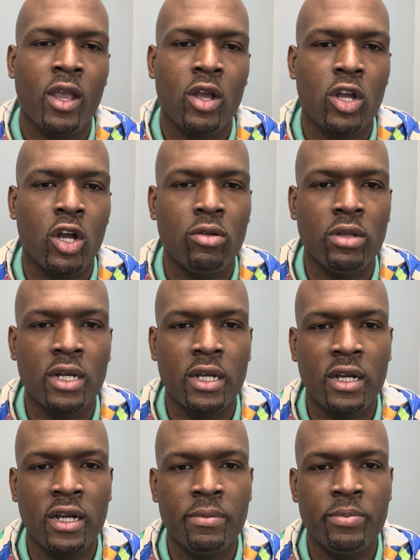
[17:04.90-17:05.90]
Go look
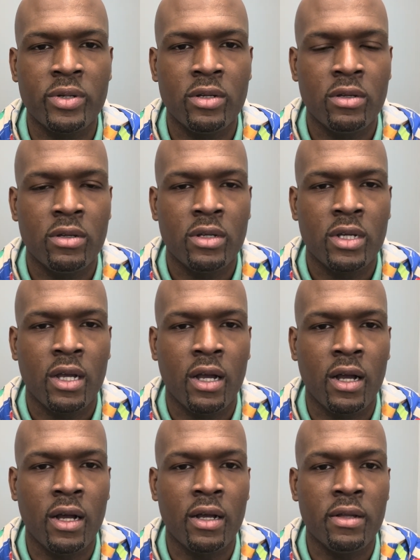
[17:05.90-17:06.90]
up
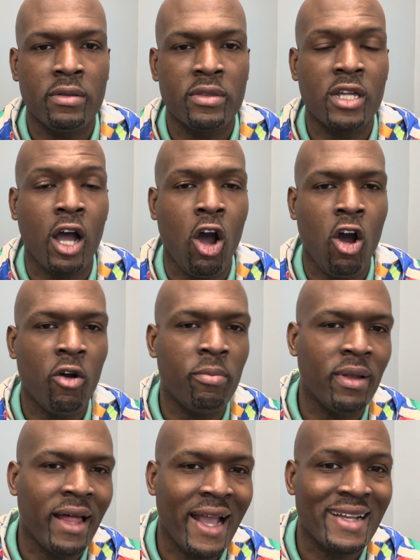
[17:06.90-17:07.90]
the
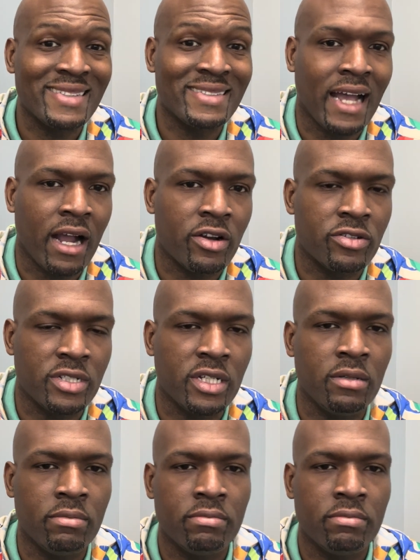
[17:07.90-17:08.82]
all-black soccer team.